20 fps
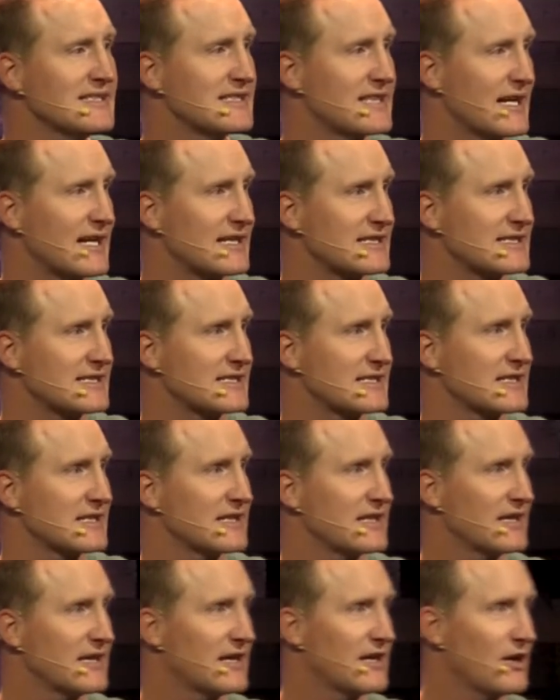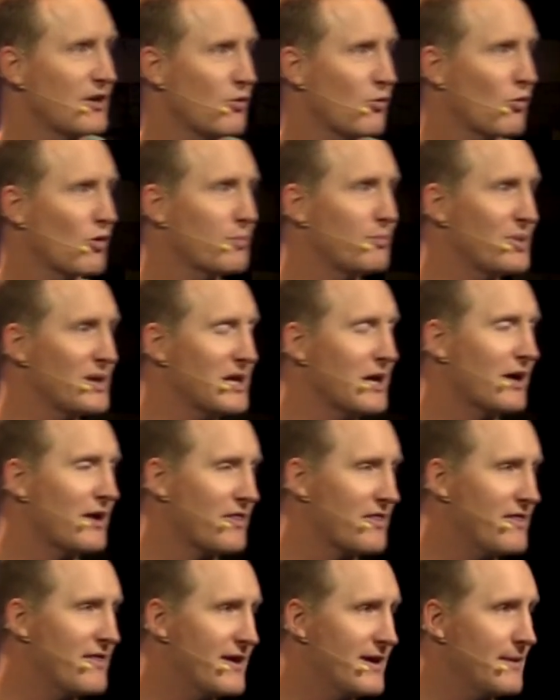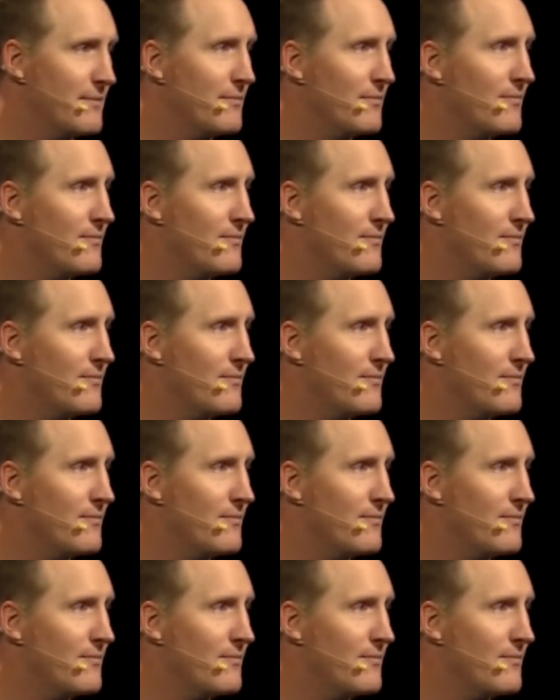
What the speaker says: dust would be on them.